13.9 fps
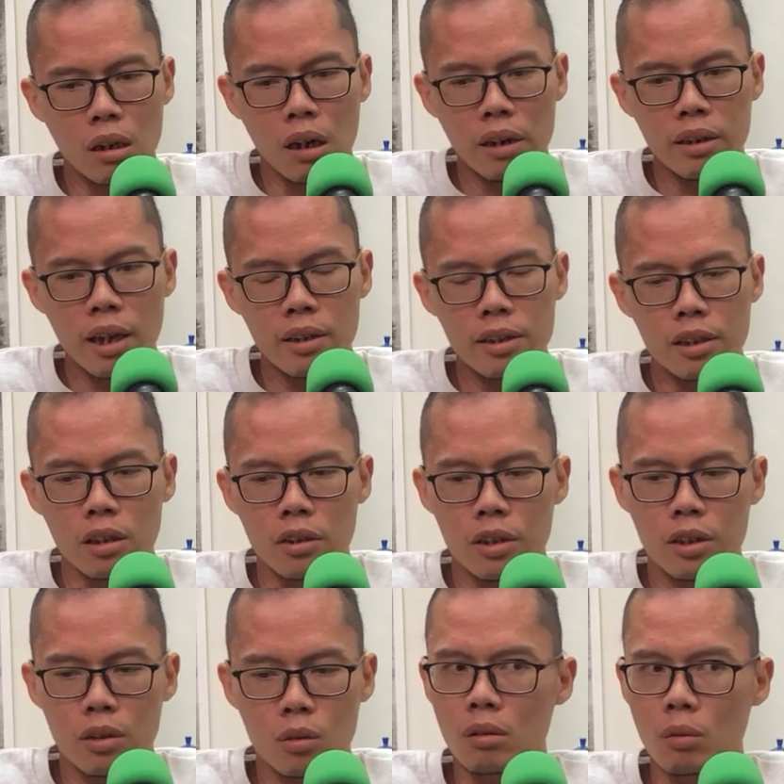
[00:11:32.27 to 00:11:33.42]
I guess
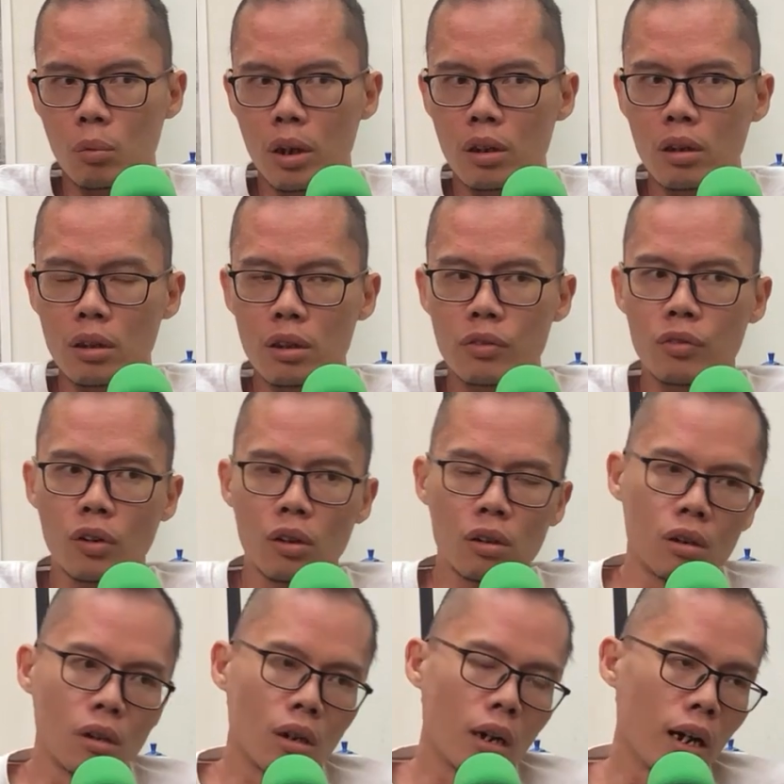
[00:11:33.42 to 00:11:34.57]
it's whether it's for
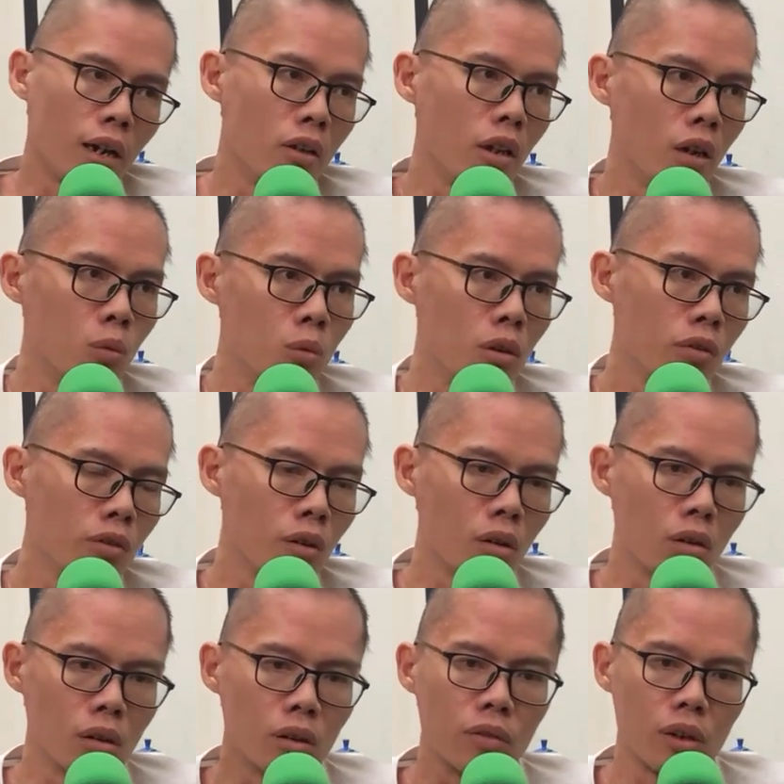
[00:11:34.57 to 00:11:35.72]
the higher net worth
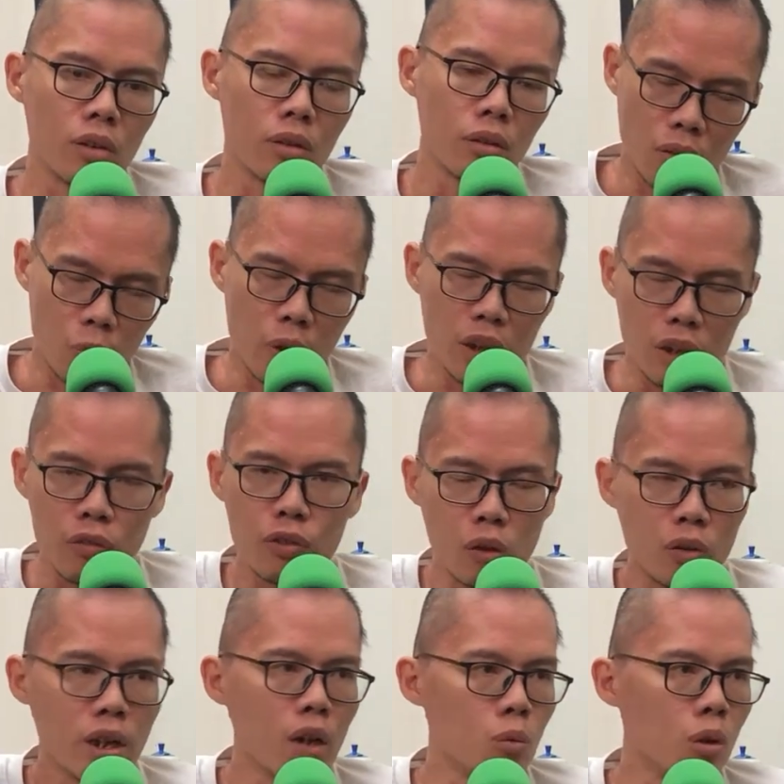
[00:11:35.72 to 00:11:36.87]
or even if your
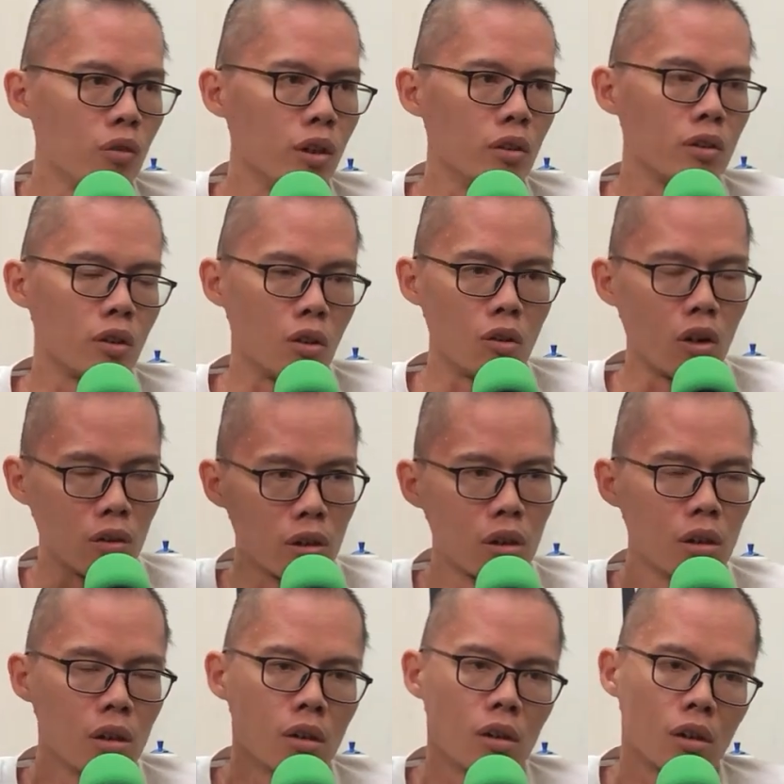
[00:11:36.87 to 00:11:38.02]
net worth is not
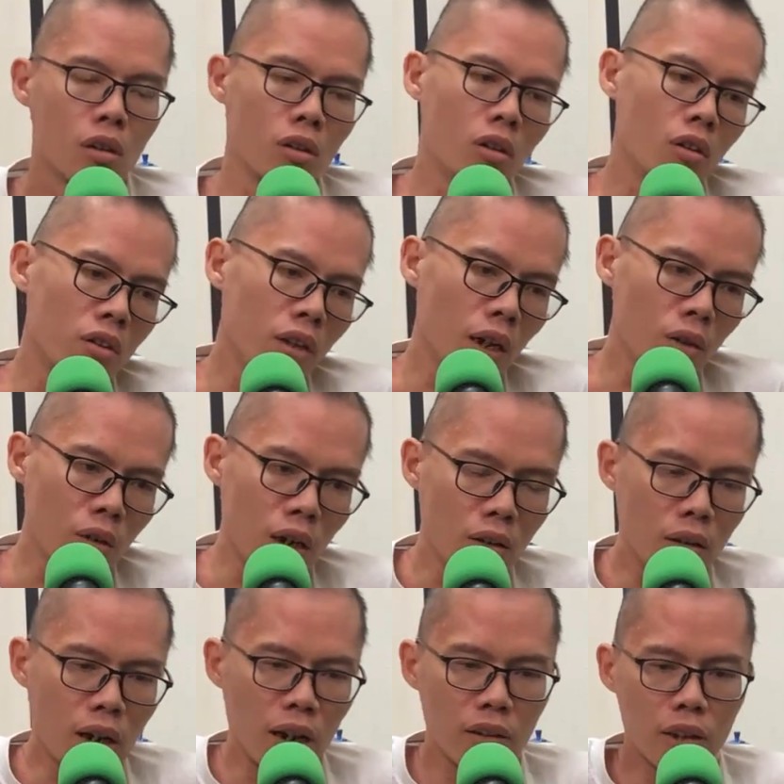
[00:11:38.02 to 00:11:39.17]
there, right?
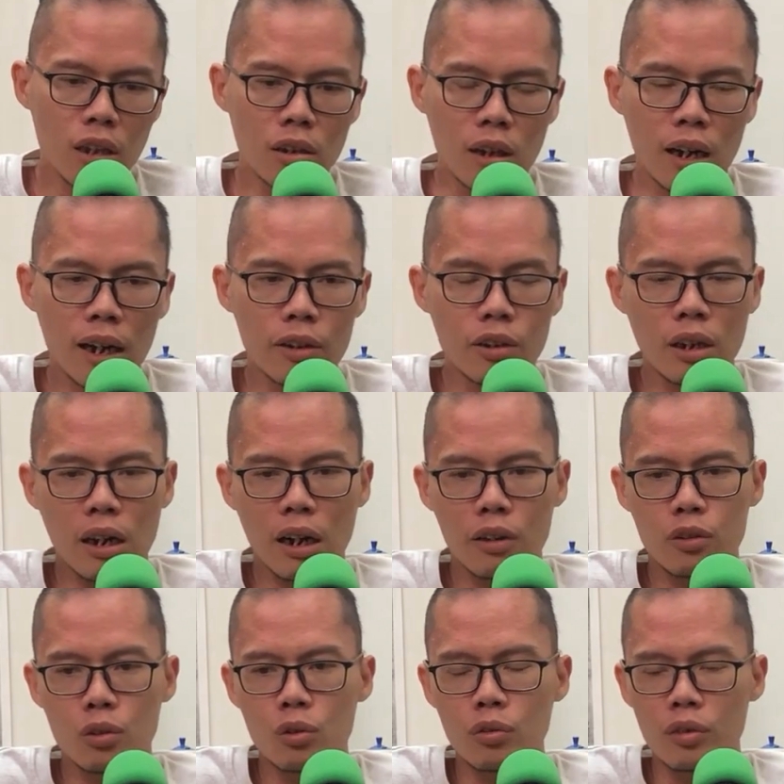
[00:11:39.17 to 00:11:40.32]
I think the hard
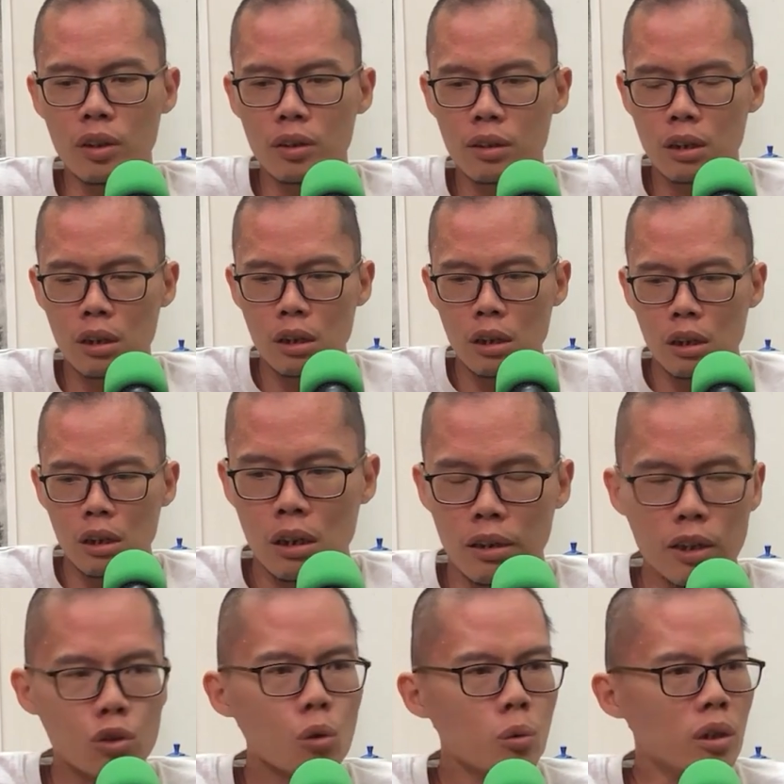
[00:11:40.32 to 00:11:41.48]
truth is
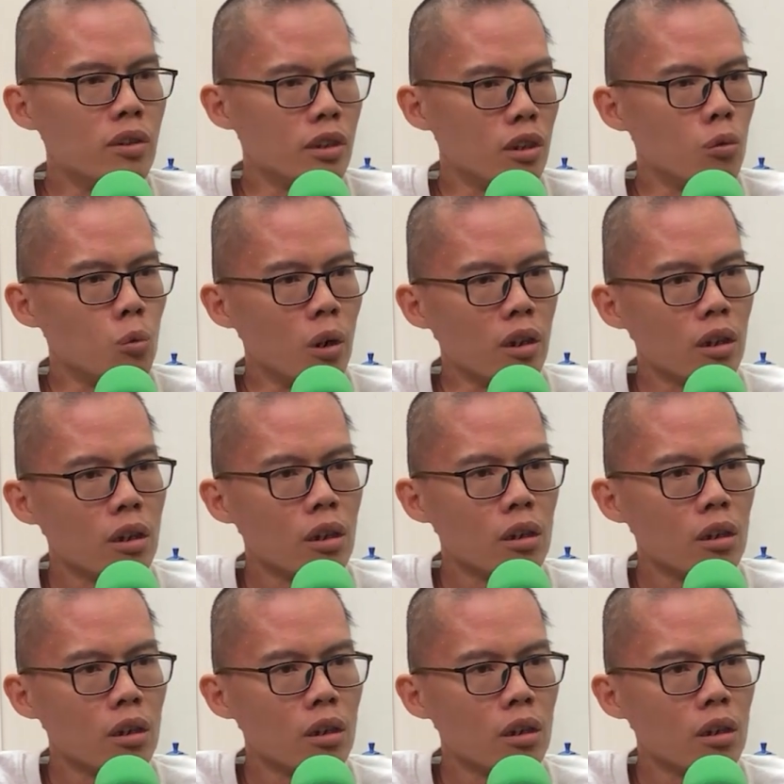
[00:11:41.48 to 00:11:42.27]
there's no easy way.